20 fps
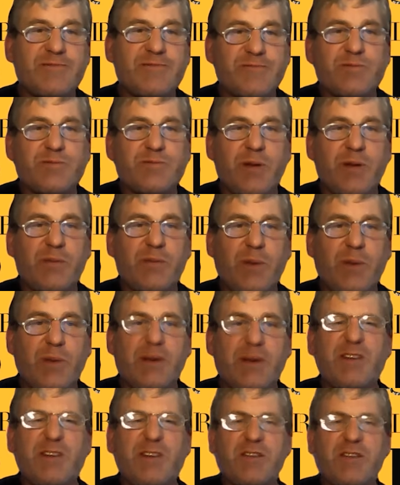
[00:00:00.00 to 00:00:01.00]
But but
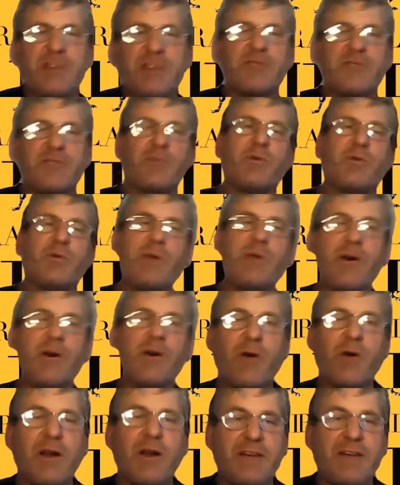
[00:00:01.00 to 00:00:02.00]
it's it's it would be all
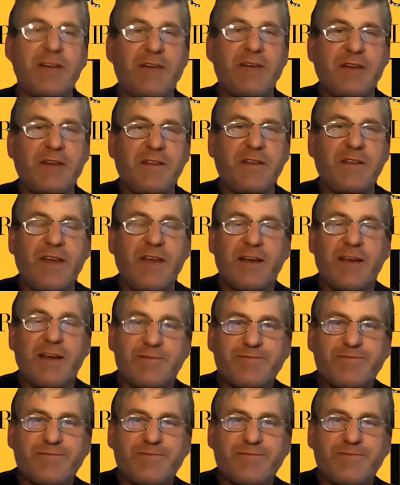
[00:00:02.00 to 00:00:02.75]
right to have it in there.